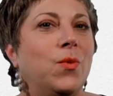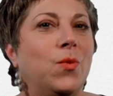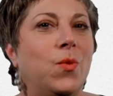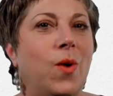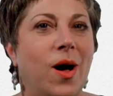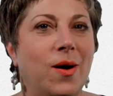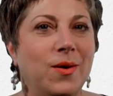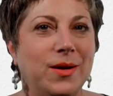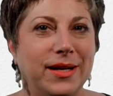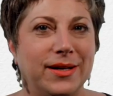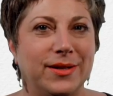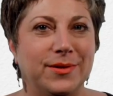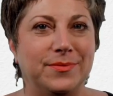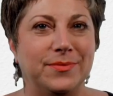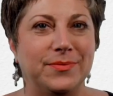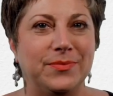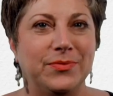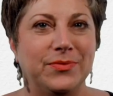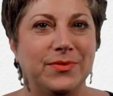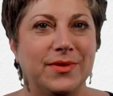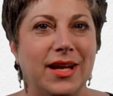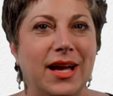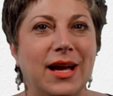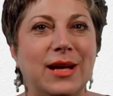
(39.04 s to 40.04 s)
Welcome
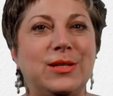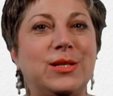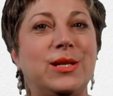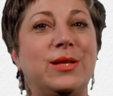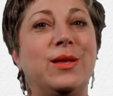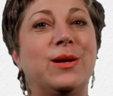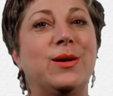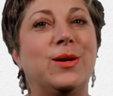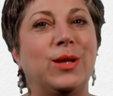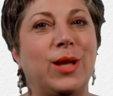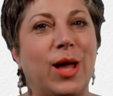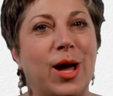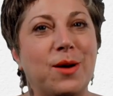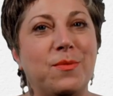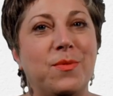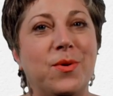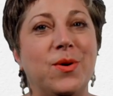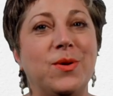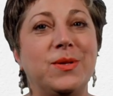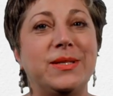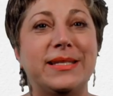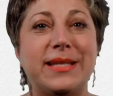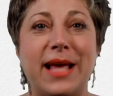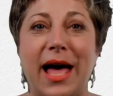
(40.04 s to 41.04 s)
to the
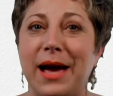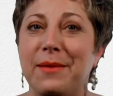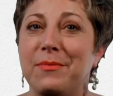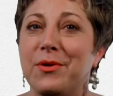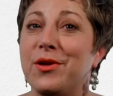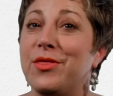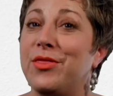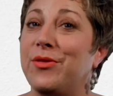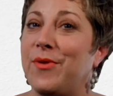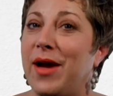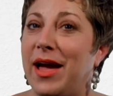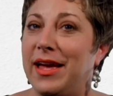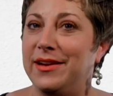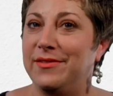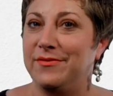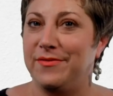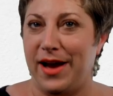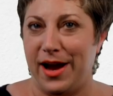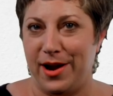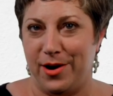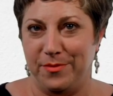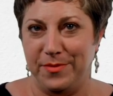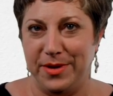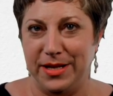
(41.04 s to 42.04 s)
Global Cyber Threat
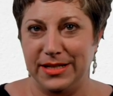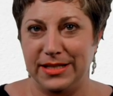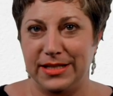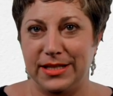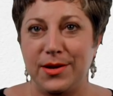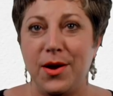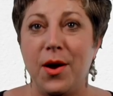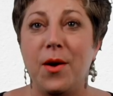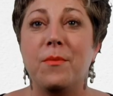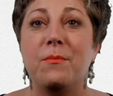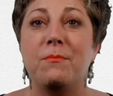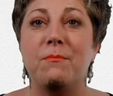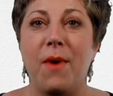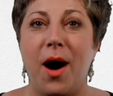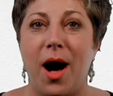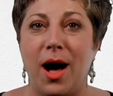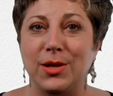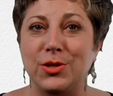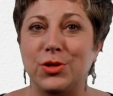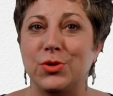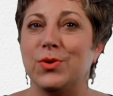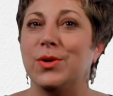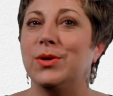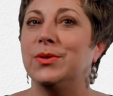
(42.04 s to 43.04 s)
Environment,
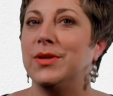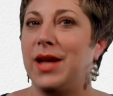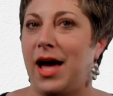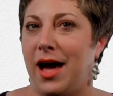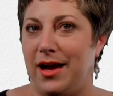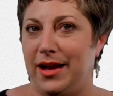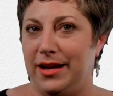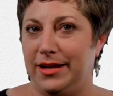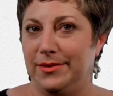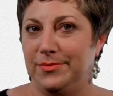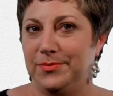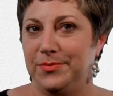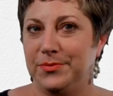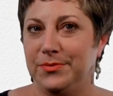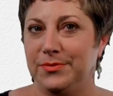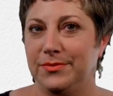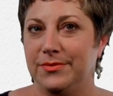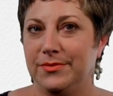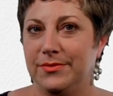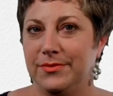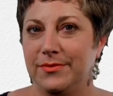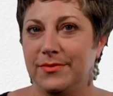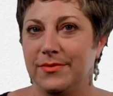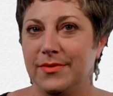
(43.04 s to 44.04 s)
Module 9.
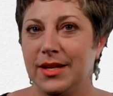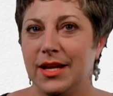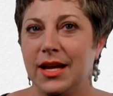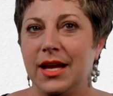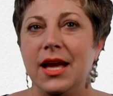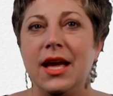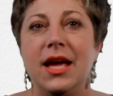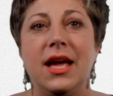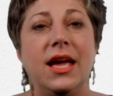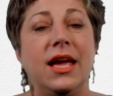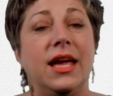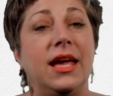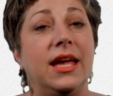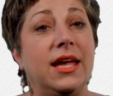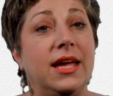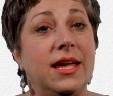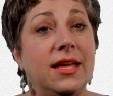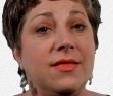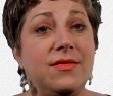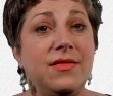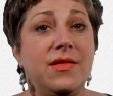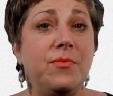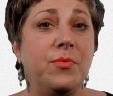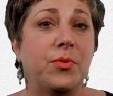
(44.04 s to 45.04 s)

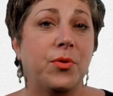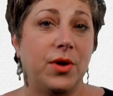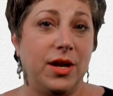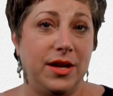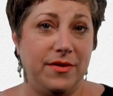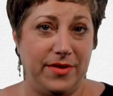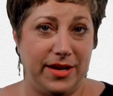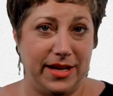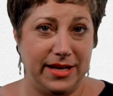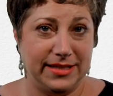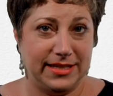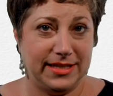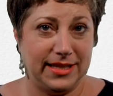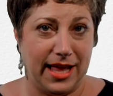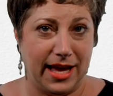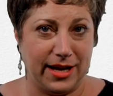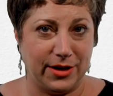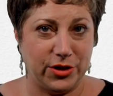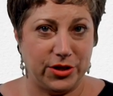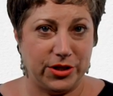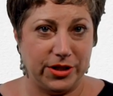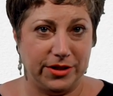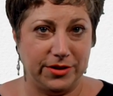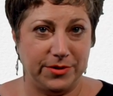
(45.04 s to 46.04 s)
In the previous
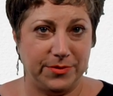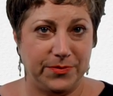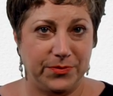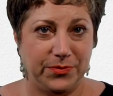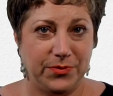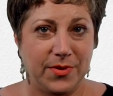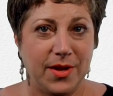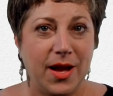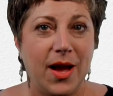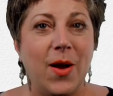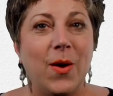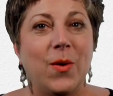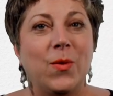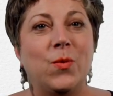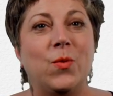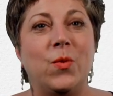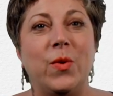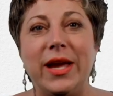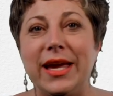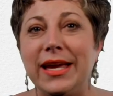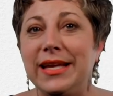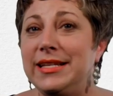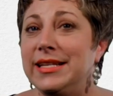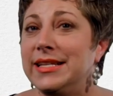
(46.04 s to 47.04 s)
lecture,
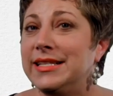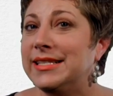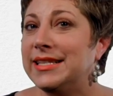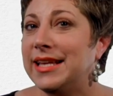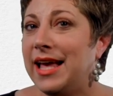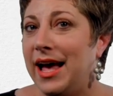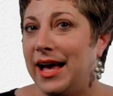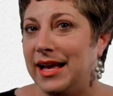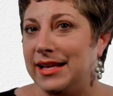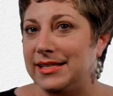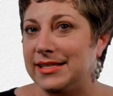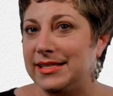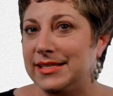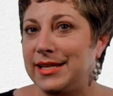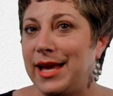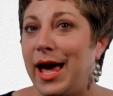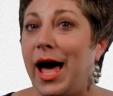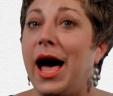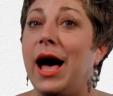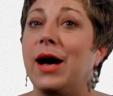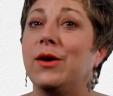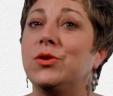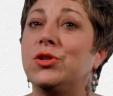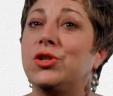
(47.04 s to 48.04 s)
we discussed
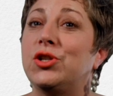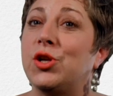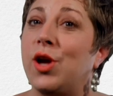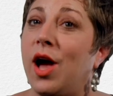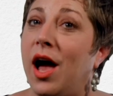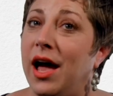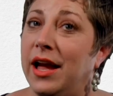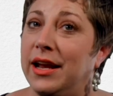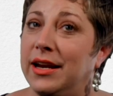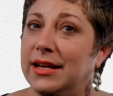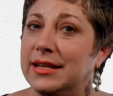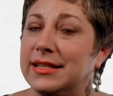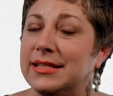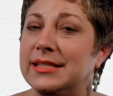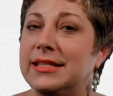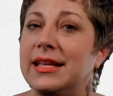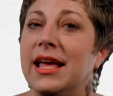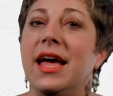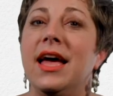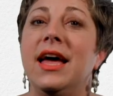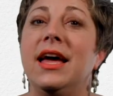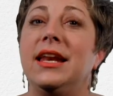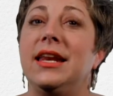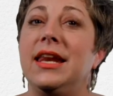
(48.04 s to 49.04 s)
how China's
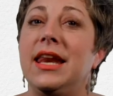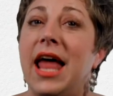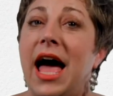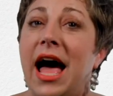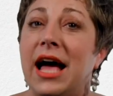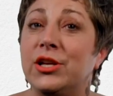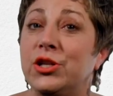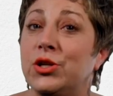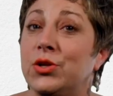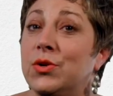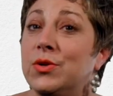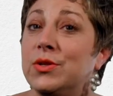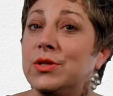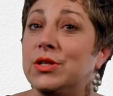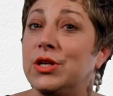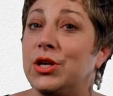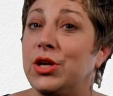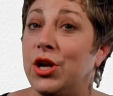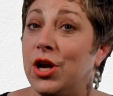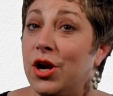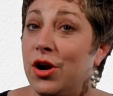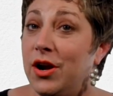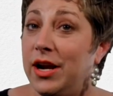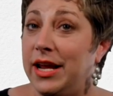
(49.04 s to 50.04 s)
national
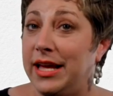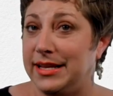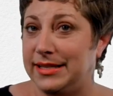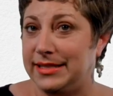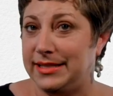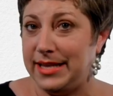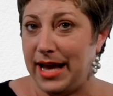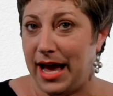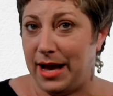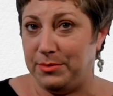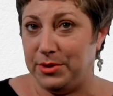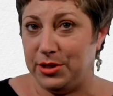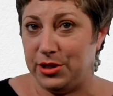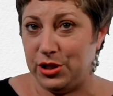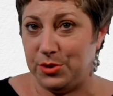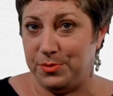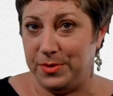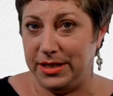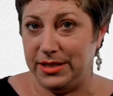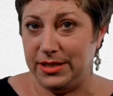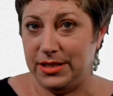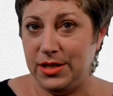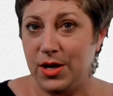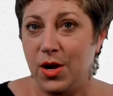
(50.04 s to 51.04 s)
security
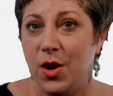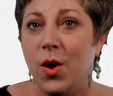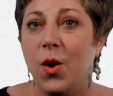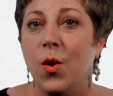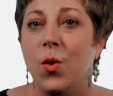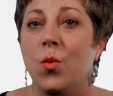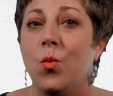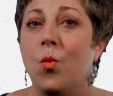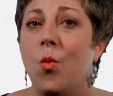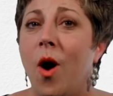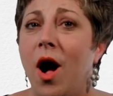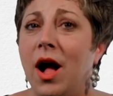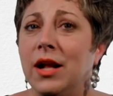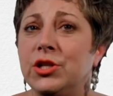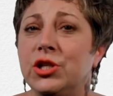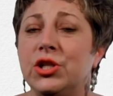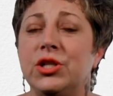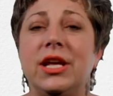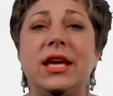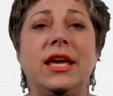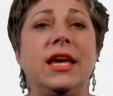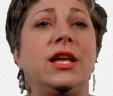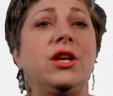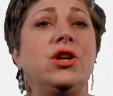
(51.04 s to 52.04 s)
establishment
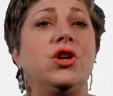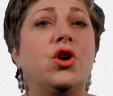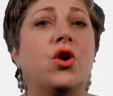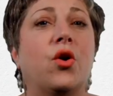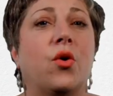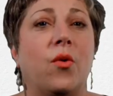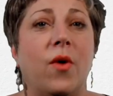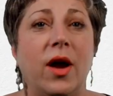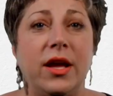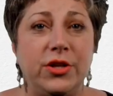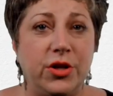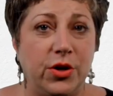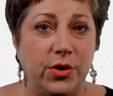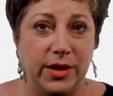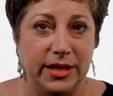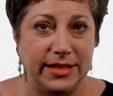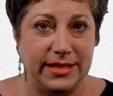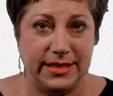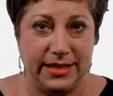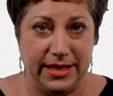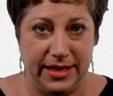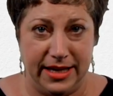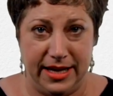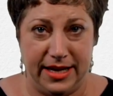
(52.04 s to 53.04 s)
watched
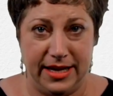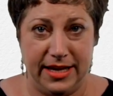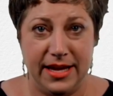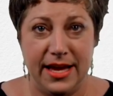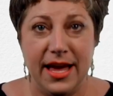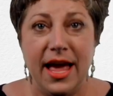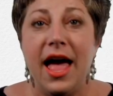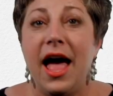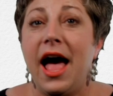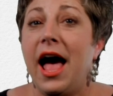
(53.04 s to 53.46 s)
incredulously